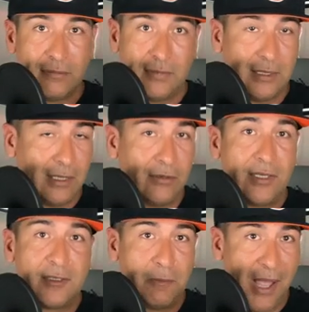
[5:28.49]
There's
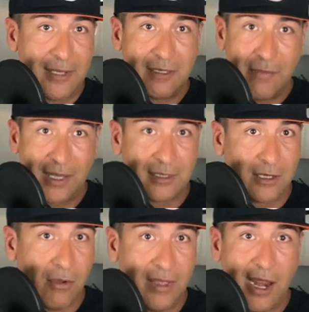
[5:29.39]
some spots in
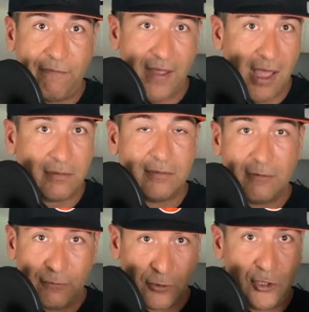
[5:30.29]
Mexico that I found
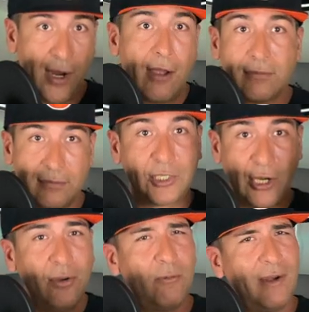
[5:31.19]
for trout.
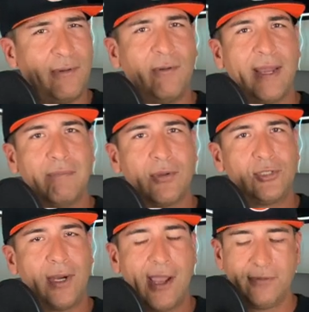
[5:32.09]
Kern River rainbow
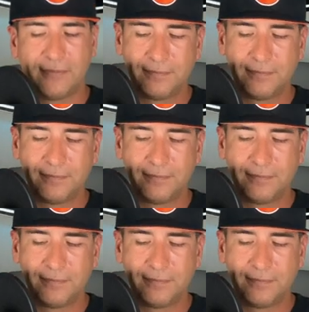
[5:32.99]
trout,